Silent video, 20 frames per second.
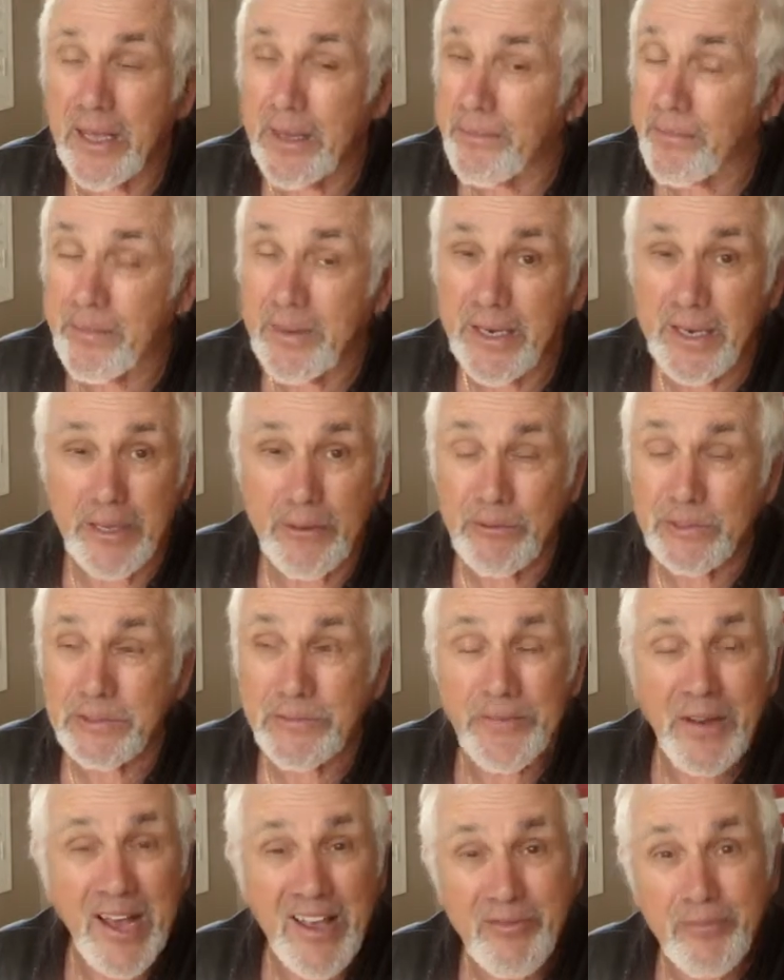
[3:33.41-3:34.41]
I mean, it was
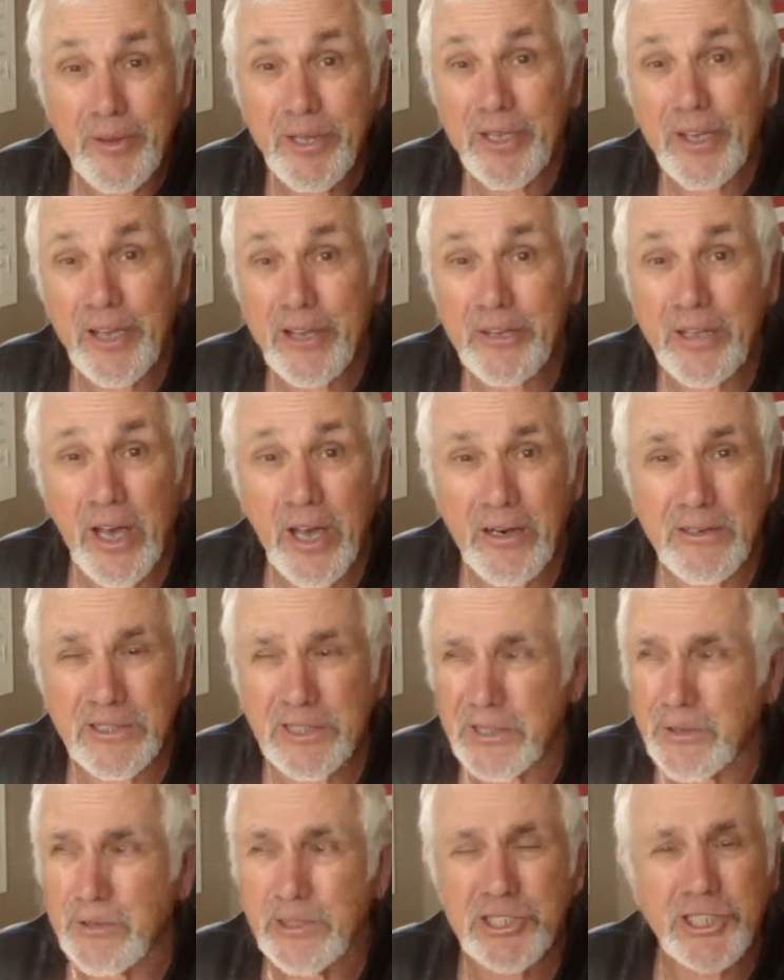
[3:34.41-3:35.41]
$5 million
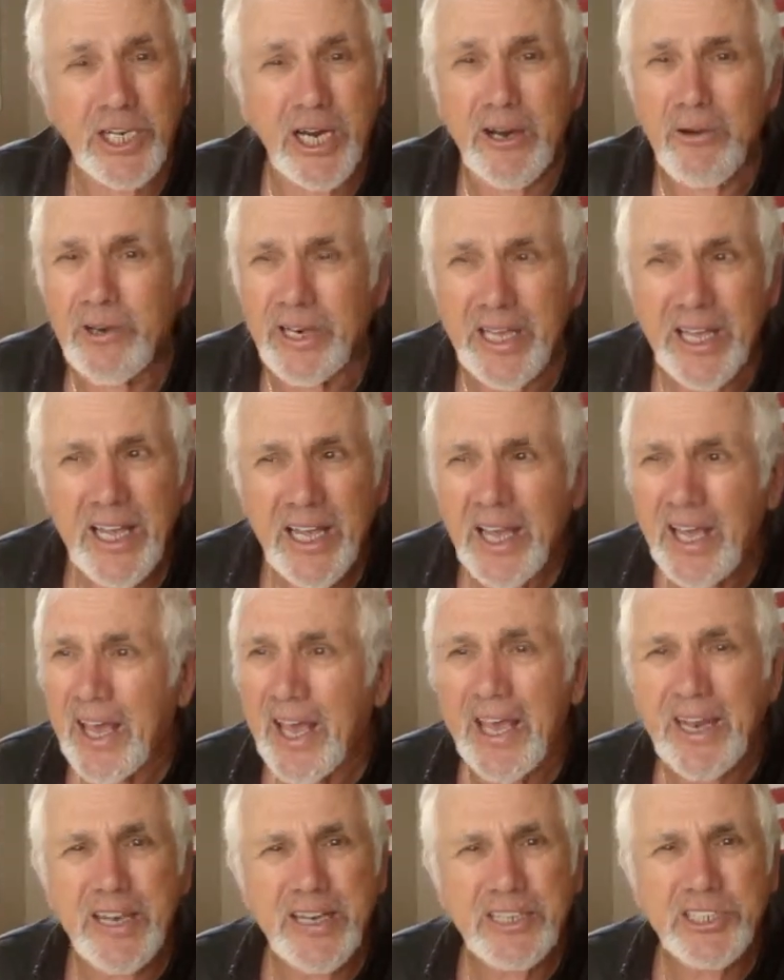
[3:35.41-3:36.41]
to a charity,
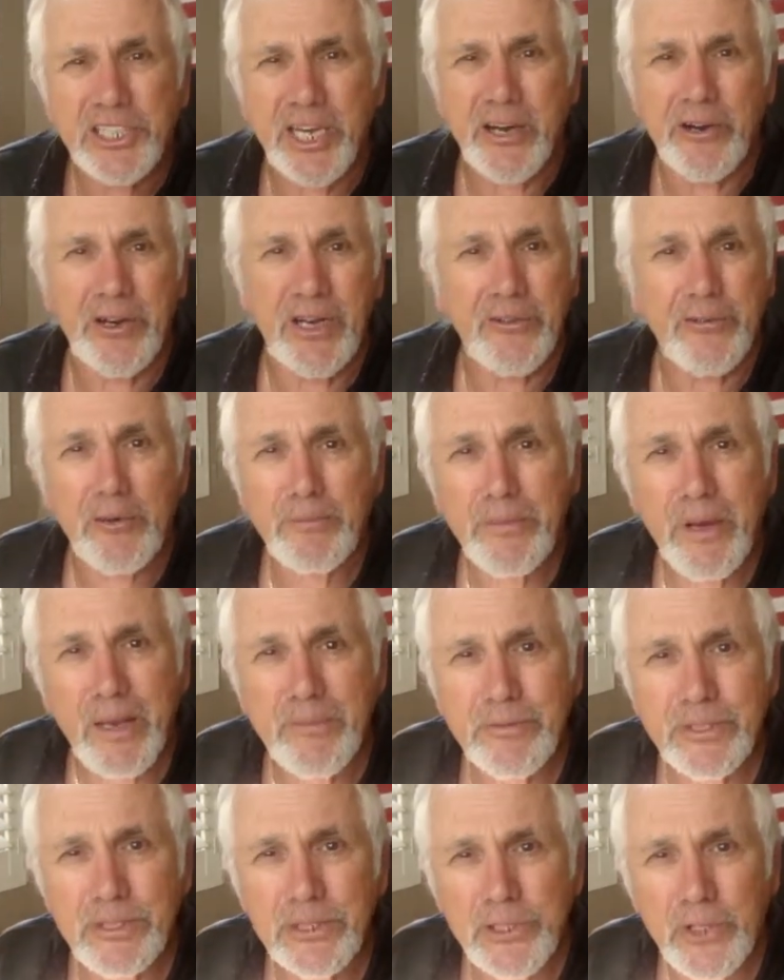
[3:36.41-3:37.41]
any charity of
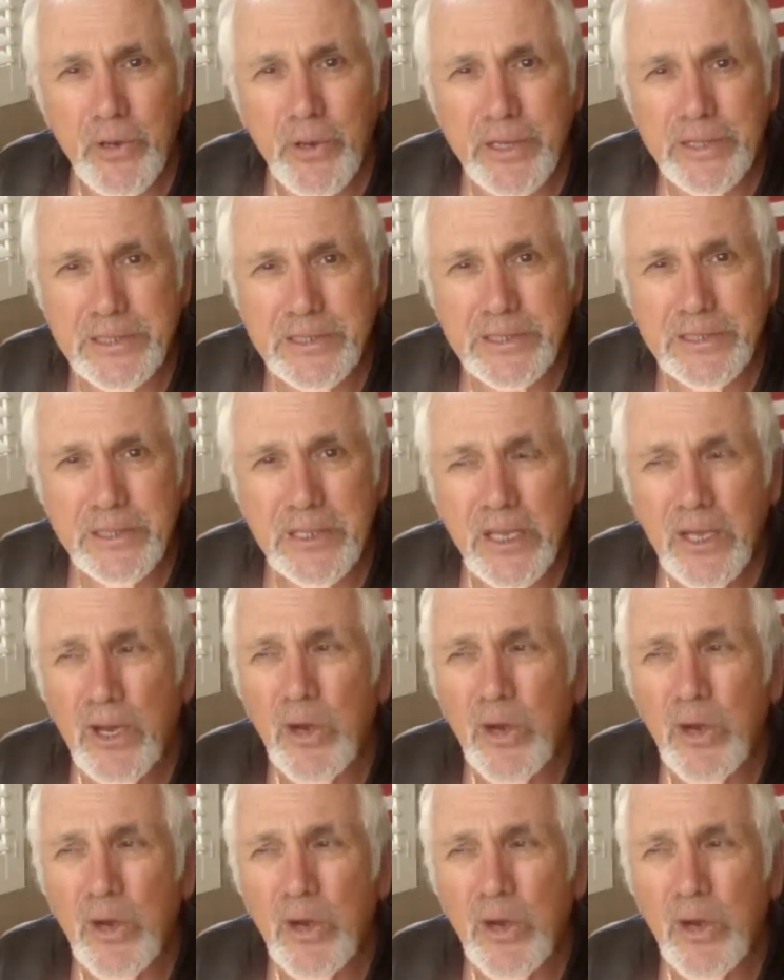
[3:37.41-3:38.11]
Obama's choice.